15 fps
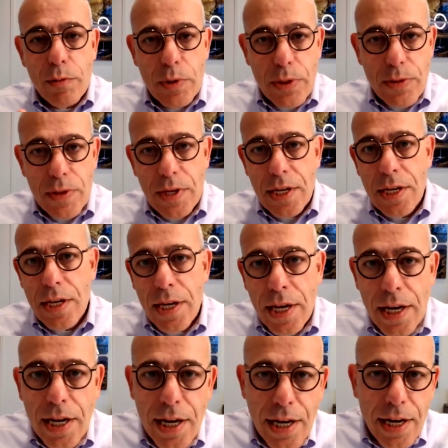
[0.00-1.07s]
with the
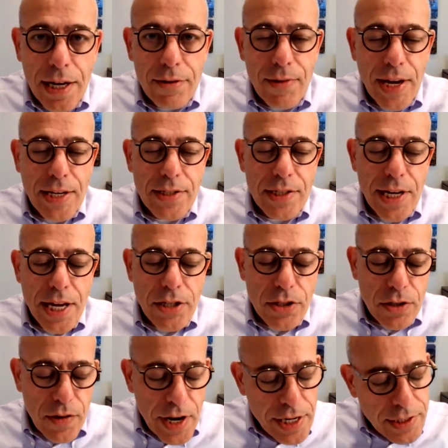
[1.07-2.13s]
high
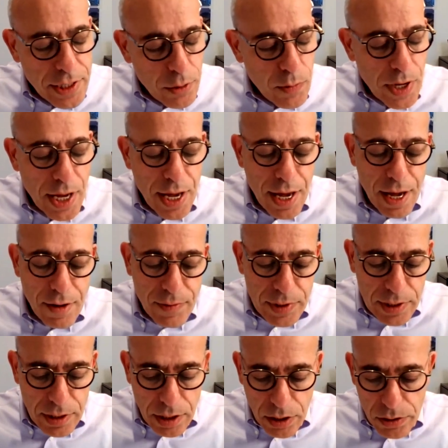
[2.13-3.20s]
vaccination rates that we have
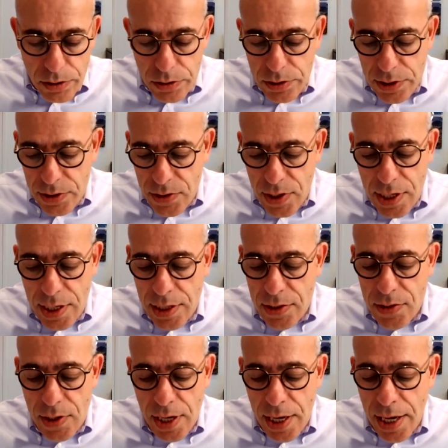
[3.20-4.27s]
and the low
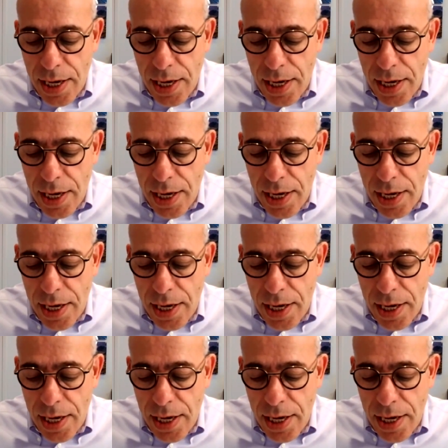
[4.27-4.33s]
disease